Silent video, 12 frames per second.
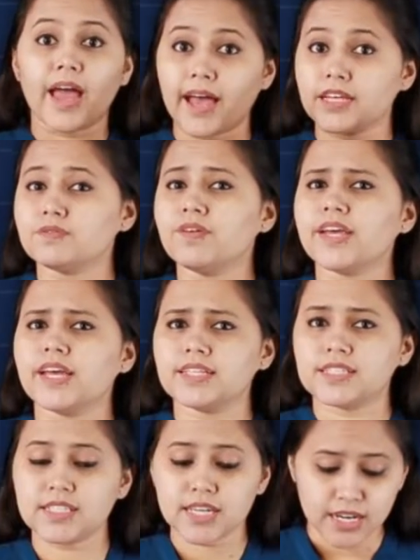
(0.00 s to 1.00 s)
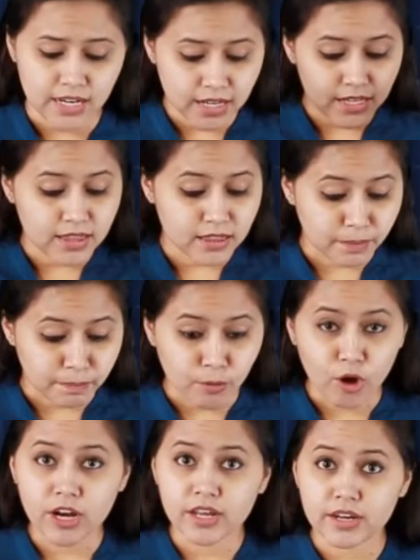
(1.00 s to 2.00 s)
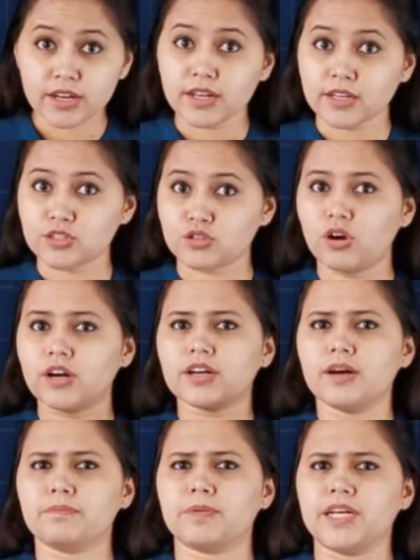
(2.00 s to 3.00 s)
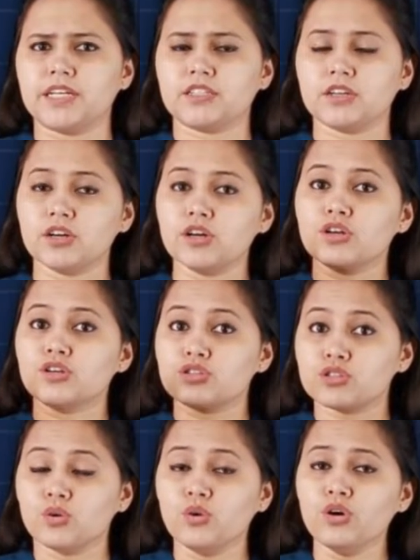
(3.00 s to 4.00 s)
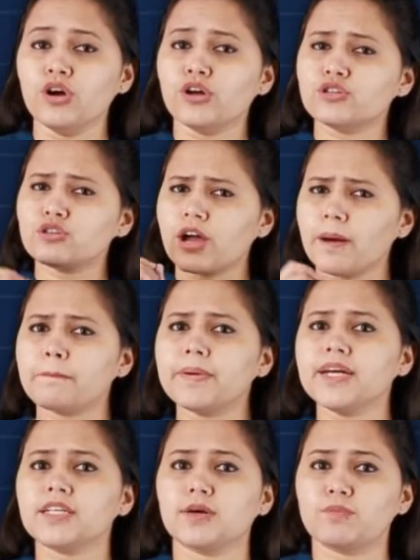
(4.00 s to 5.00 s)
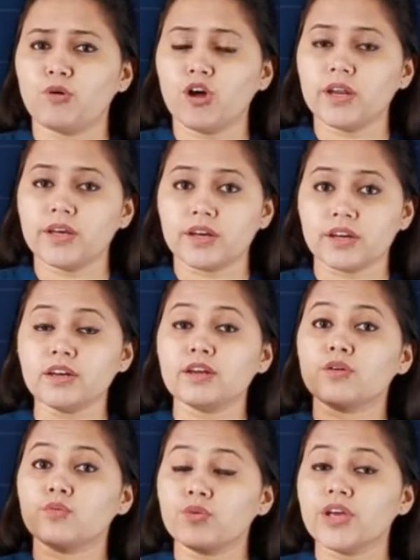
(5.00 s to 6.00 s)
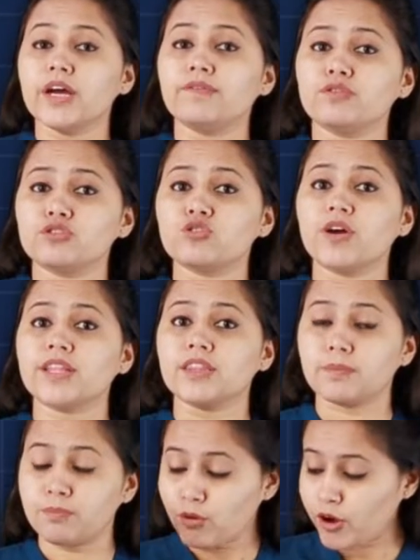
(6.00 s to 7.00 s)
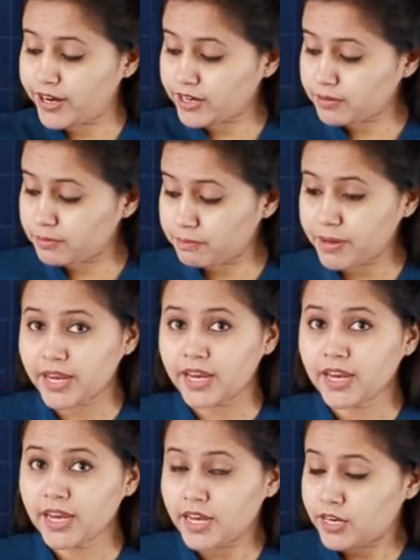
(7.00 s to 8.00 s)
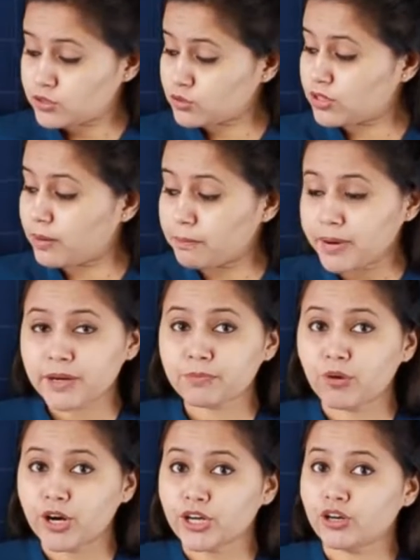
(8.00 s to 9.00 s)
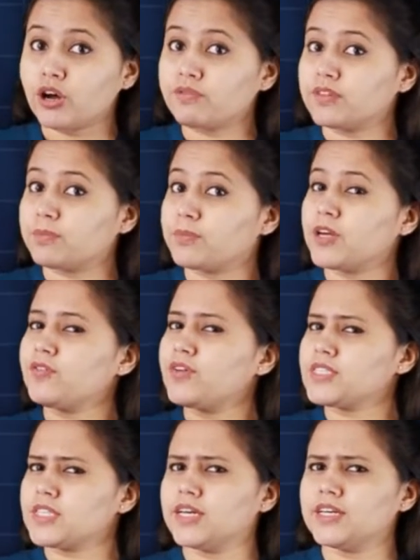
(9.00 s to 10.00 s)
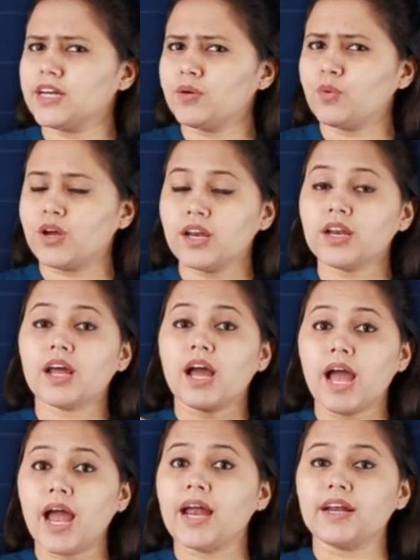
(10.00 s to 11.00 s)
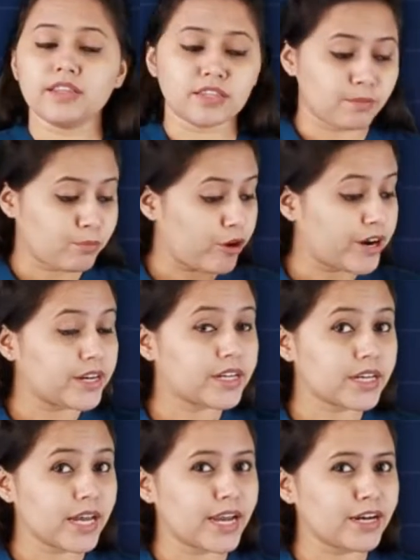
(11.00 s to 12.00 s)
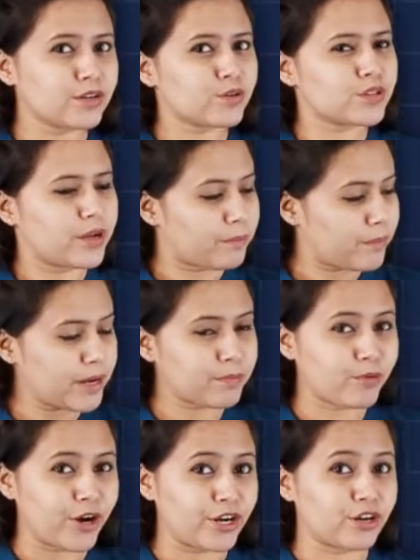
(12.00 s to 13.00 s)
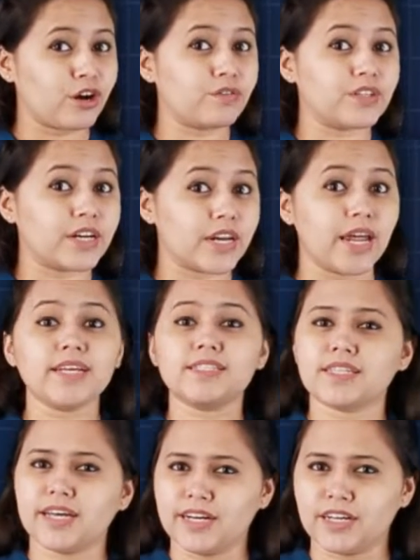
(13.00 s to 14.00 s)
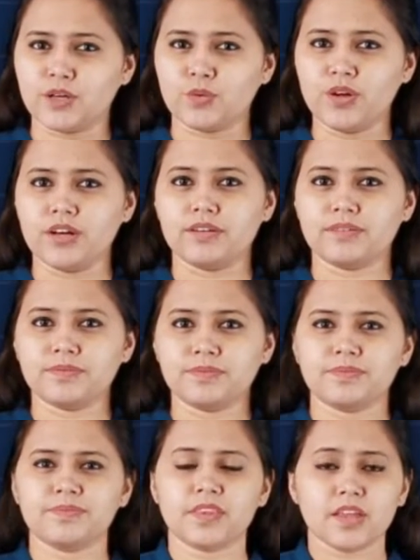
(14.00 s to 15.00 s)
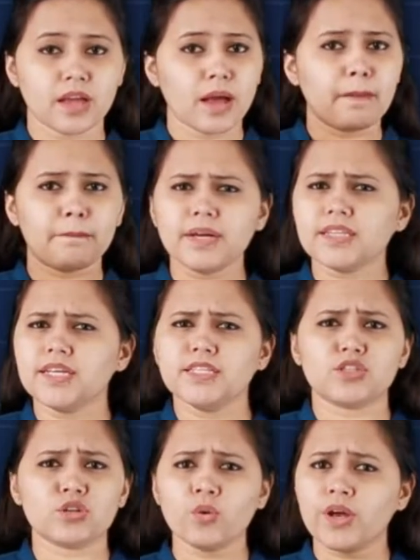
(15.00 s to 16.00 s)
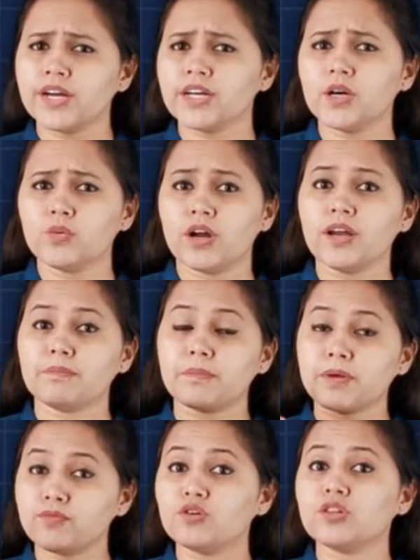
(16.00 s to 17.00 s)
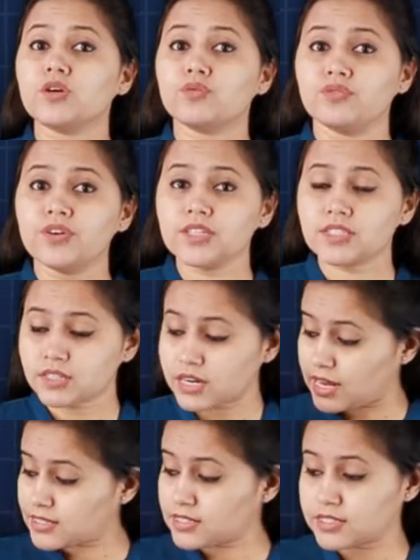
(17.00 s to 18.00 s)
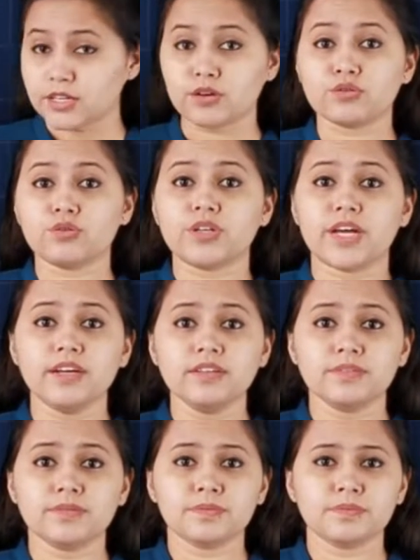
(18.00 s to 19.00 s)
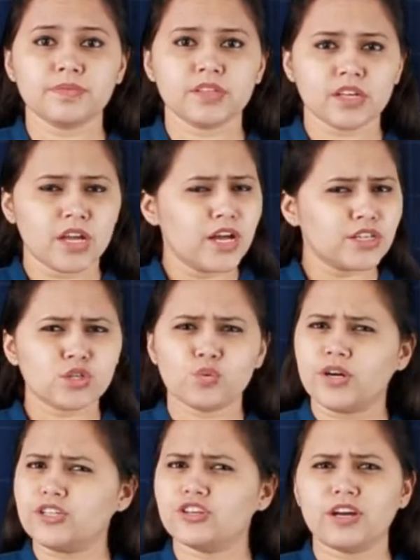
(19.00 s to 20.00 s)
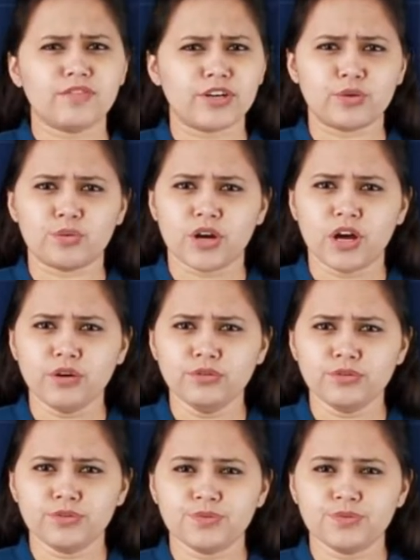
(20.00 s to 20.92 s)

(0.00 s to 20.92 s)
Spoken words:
As we can see, the polygon is not complete. So to complete the polygon, we to join the point B to the midpoint of the previous interval and the point K to the midpoint of the next interval. But there is no interval before the first class 0 to 10. So what shall we do now?